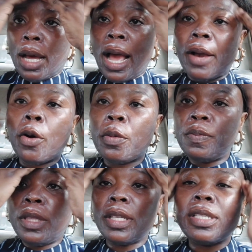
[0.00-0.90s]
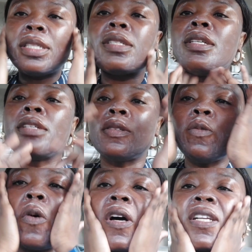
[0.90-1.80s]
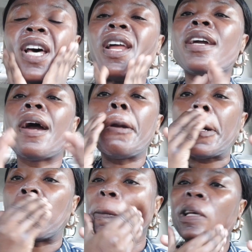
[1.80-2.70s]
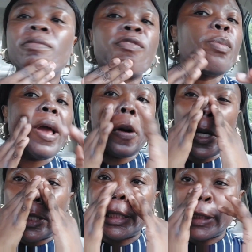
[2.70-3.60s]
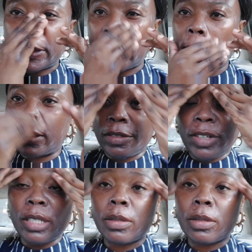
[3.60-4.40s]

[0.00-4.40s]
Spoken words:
I hope this is one that I can recommend for my oily skin divas,